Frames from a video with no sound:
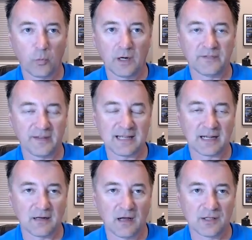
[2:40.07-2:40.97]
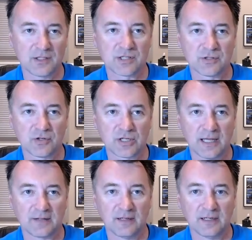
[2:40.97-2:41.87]
What is the technology solution
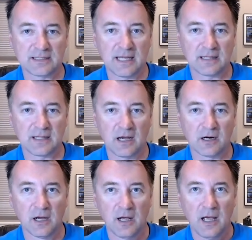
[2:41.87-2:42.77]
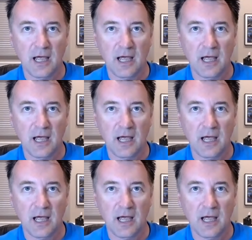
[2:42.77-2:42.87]
that's going to take there?